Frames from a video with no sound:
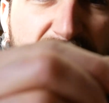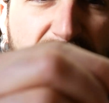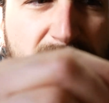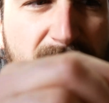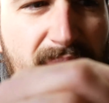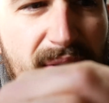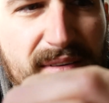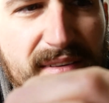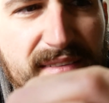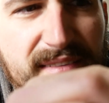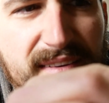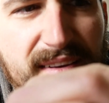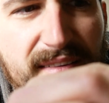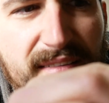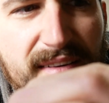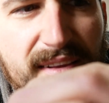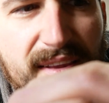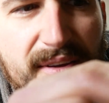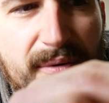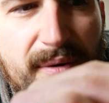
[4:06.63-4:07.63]
gonna be able to see it
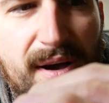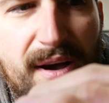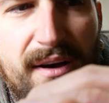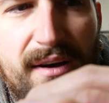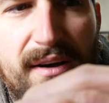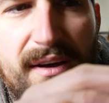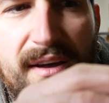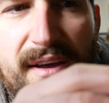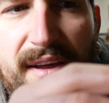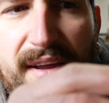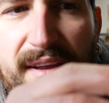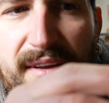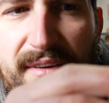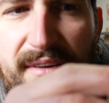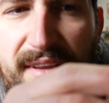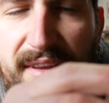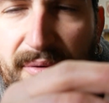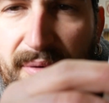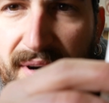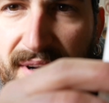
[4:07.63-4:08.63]
really well. You
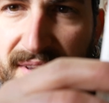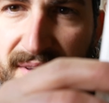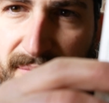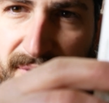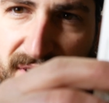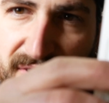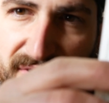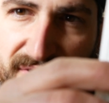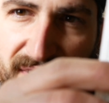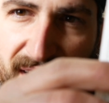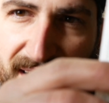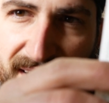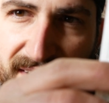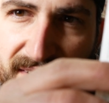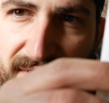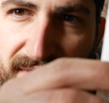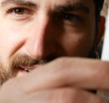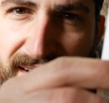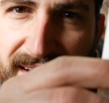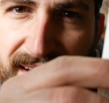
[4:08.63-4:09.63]
either want it to be the fat
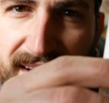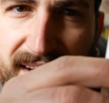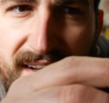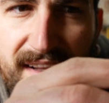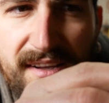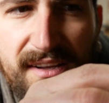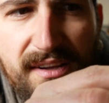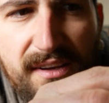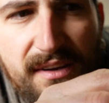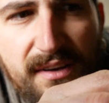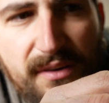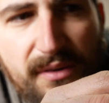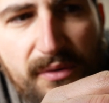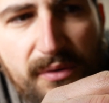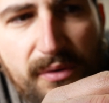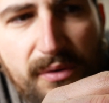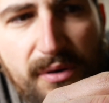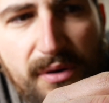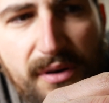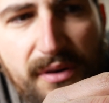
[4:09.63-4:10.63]
green
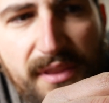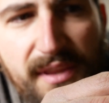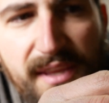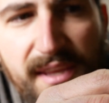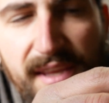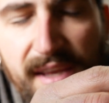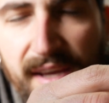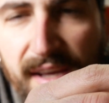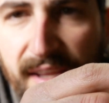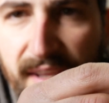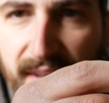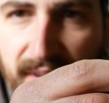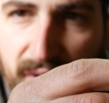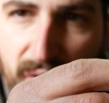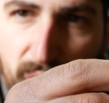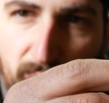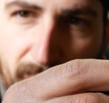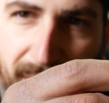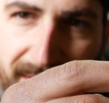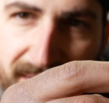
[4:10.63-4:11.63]
or the
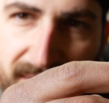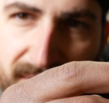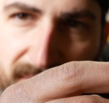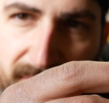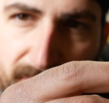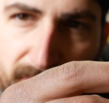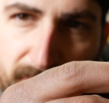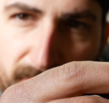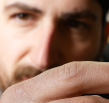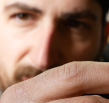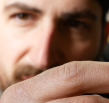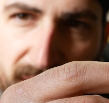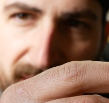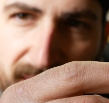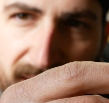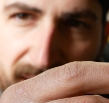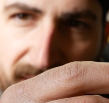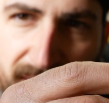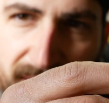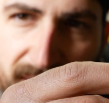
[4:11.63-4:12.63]
little white mark
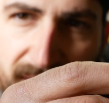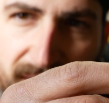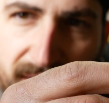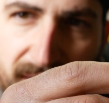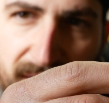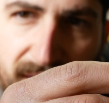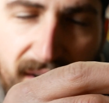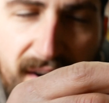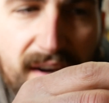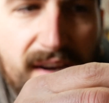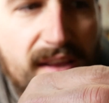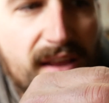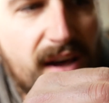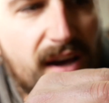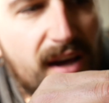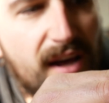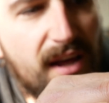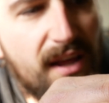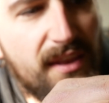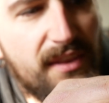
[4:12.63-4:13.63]
there.
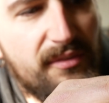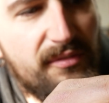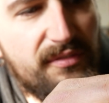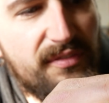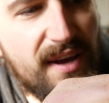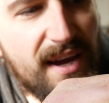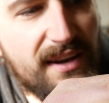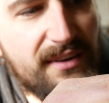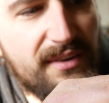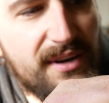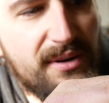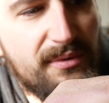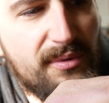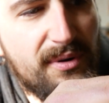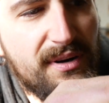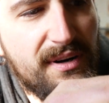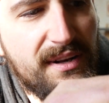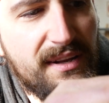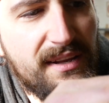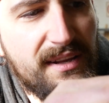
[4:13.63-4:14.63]
The fat green
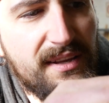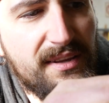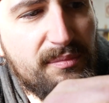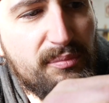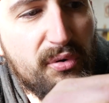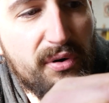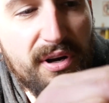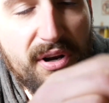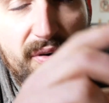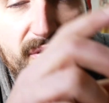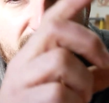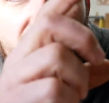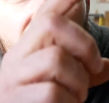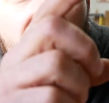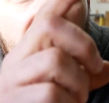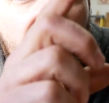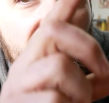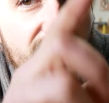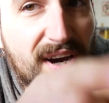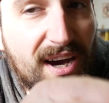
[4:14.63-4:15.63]
one is
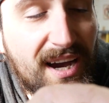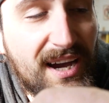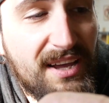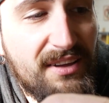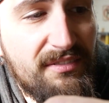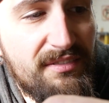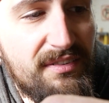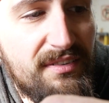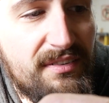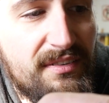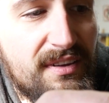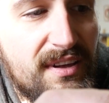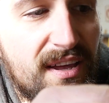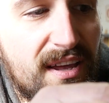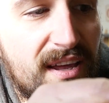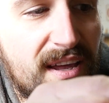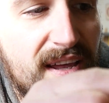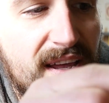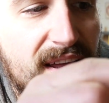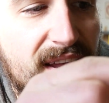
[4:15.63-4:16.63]
0.025,
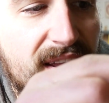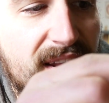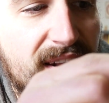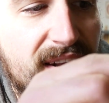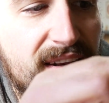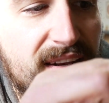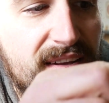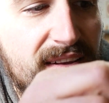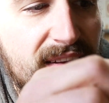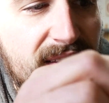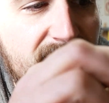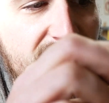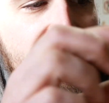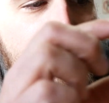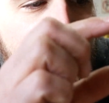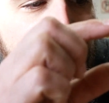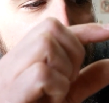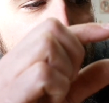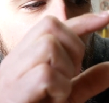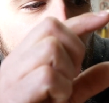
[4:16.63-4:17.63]
and
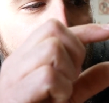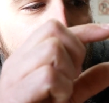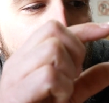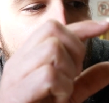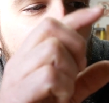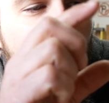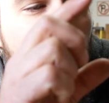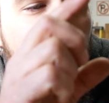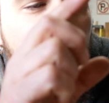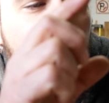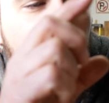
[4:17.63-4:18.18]
the white mark